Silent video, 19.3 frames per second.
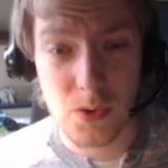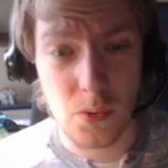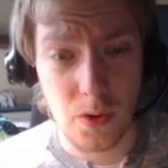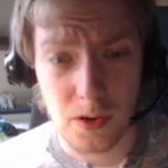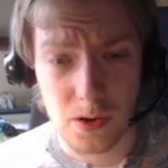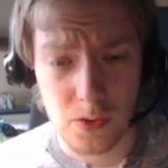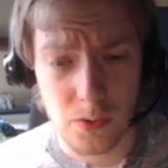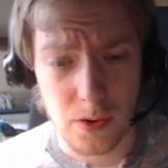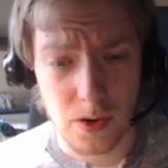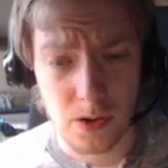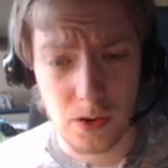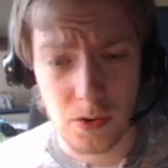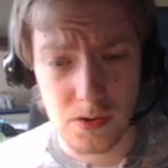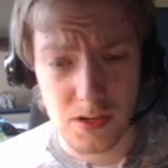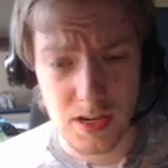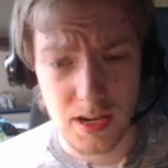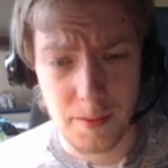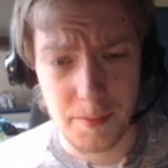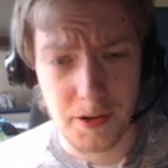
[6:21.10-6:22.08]
quite a long
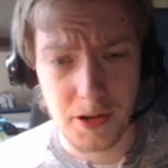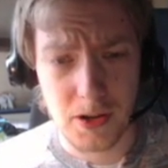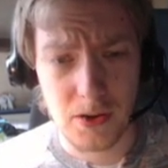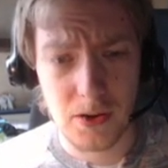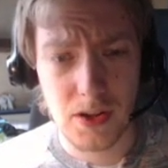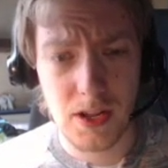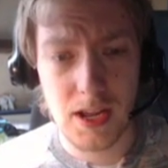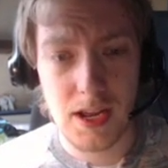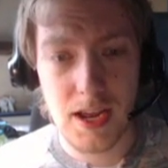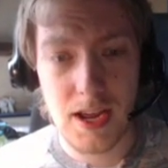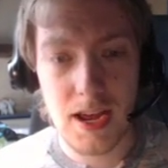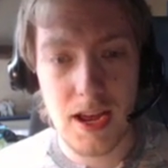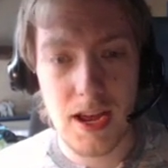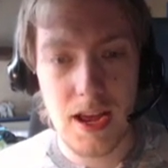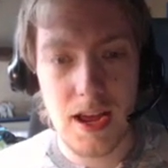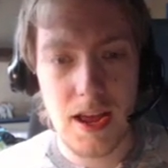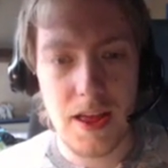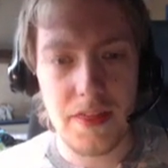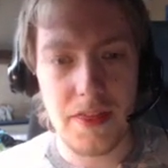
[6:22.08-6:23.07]
time ago,
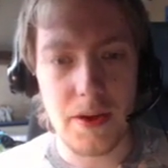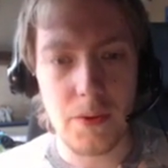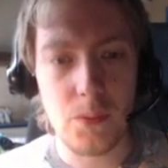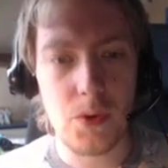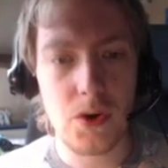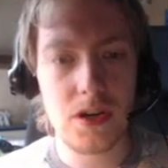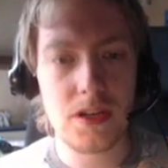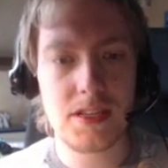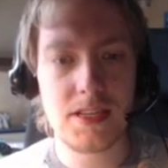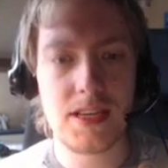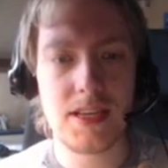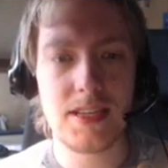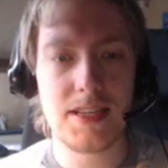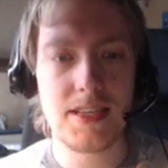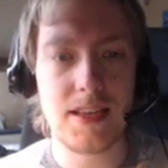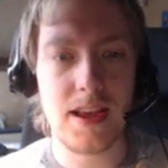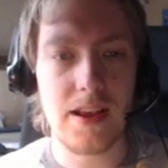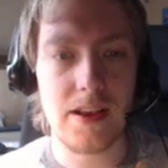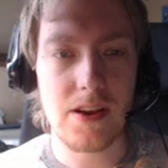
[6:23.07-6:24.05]
there was a
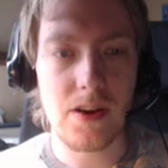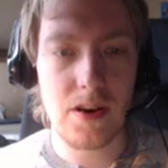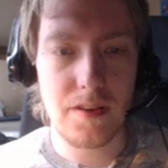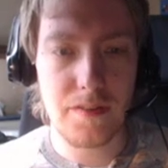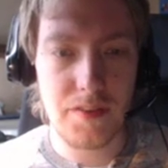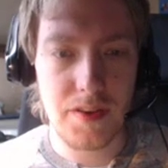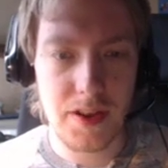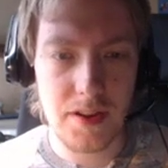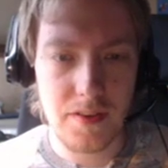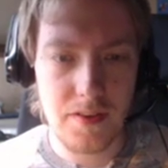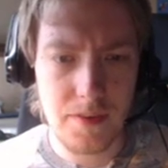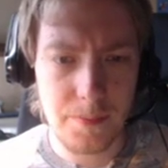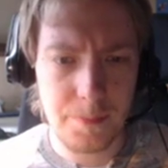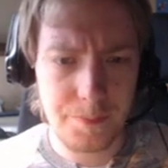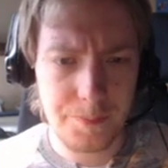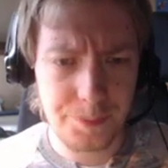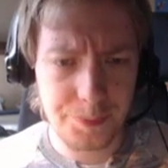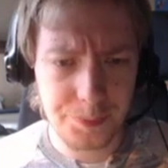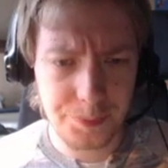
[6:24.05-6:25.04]
Zygarde event
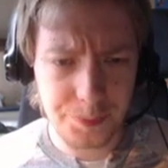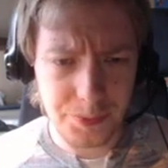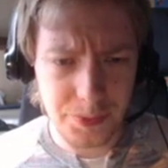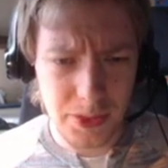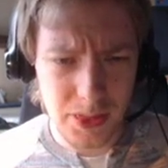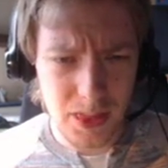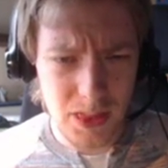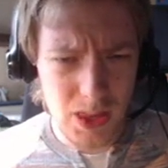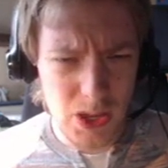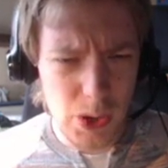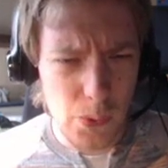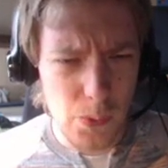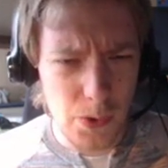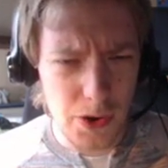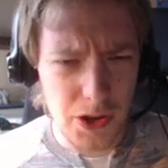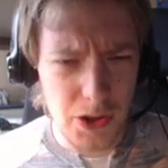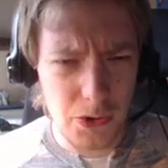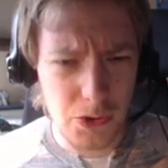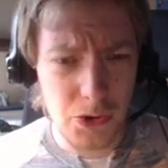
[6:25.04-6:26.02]

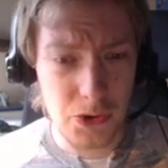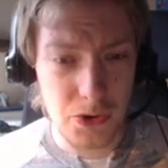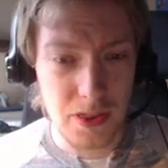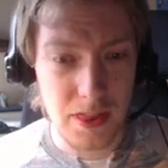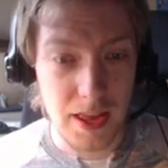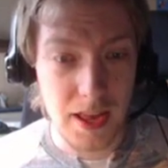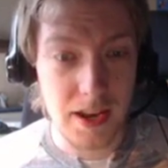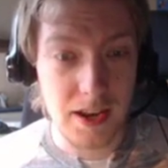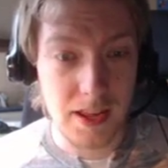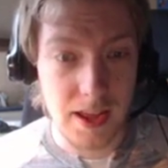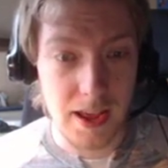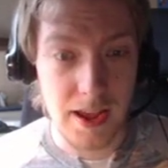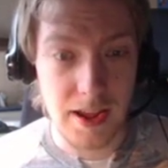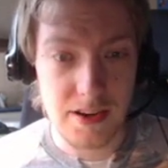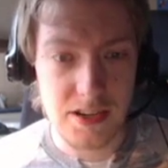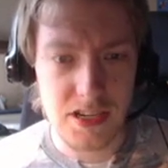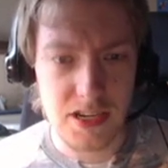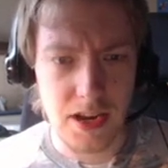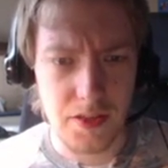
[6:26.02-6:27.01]
where you could then
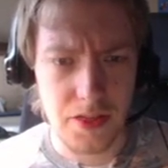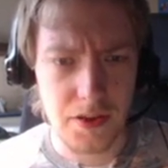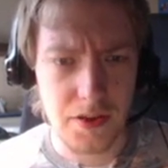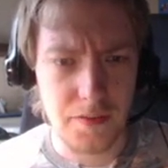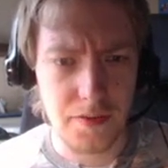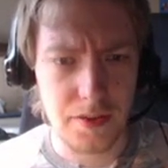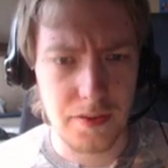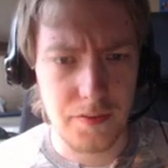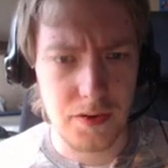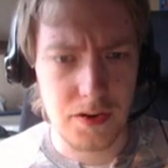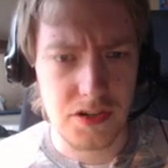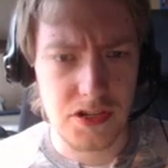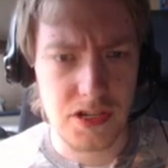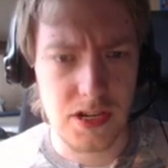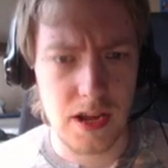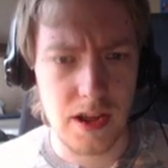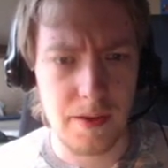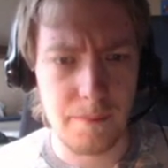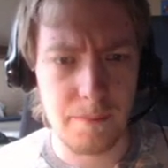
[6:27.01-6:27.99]
catch, I think for the first
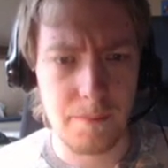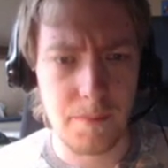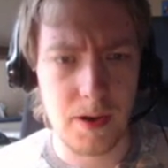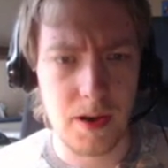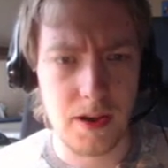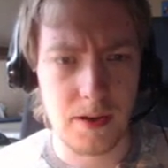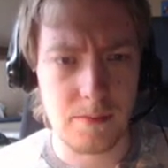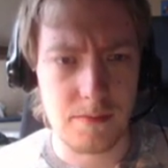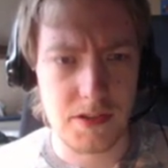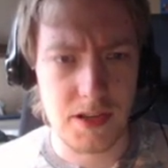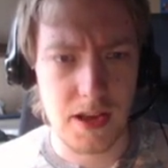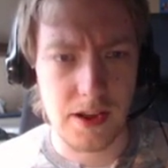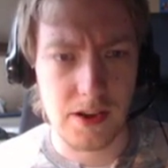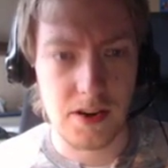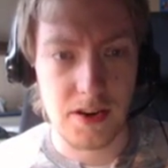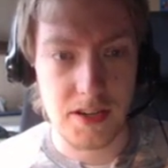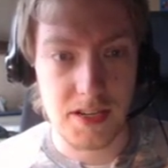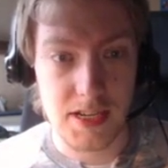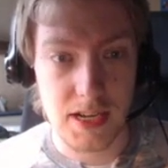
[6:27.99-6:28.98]
time,
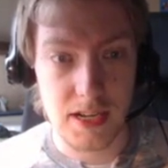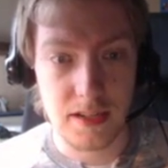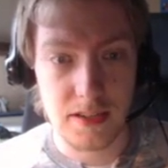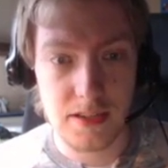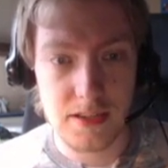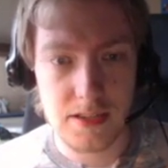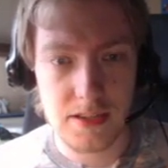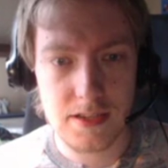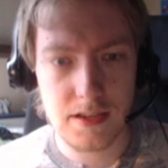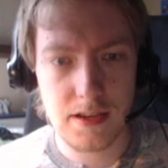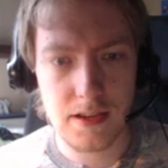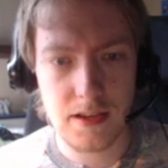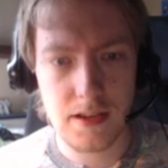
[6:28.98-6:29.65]
Zygarde cells.